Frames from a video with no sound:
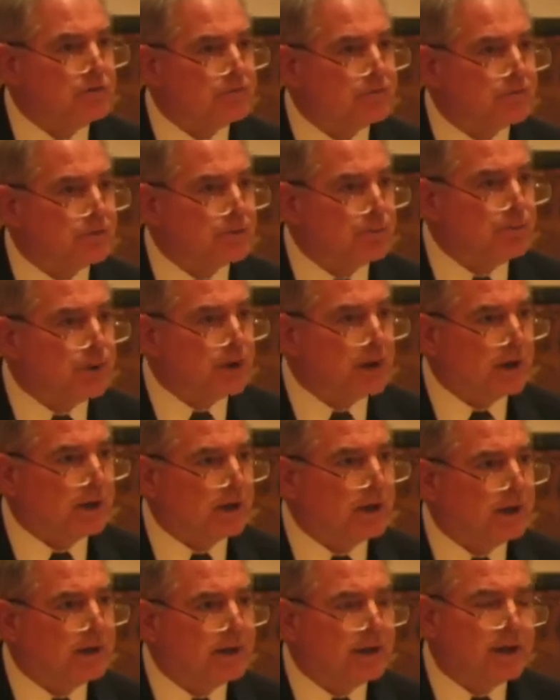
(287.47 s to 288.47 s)
for being
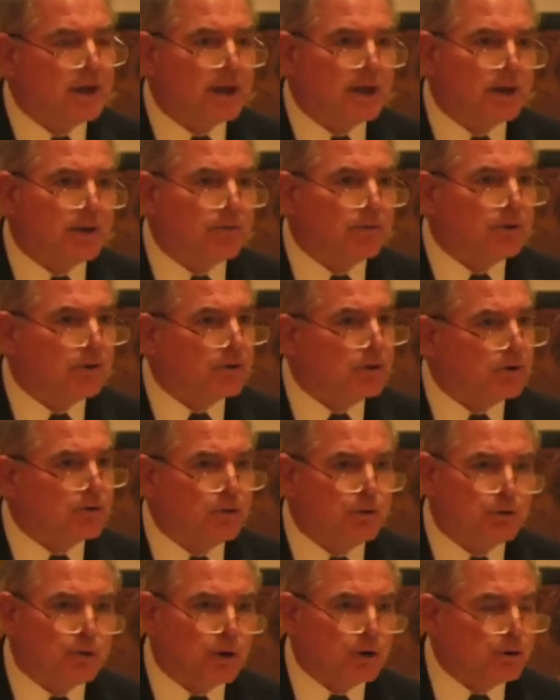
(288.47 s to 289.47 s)

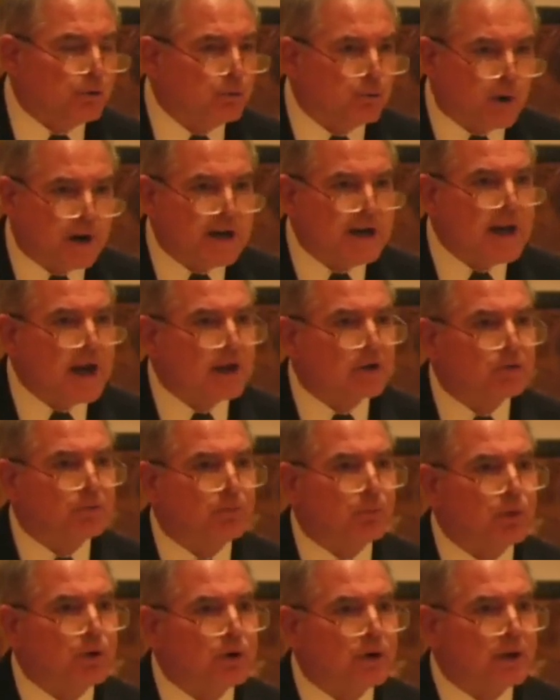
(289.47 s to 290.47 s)
a great
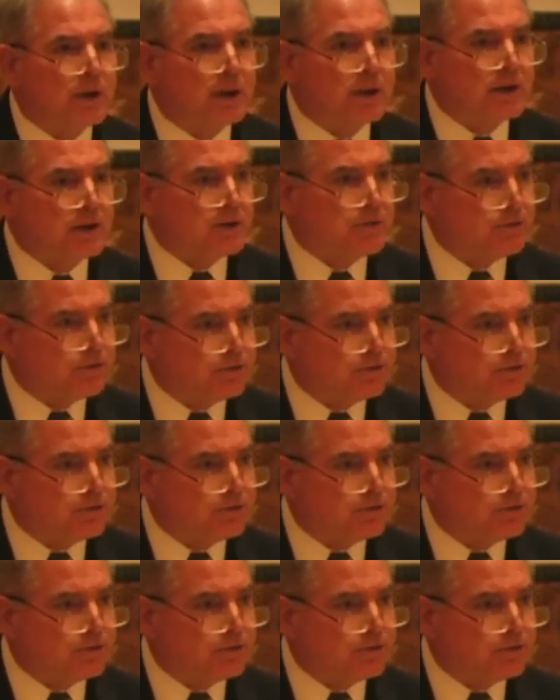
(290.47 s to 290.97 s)
expert and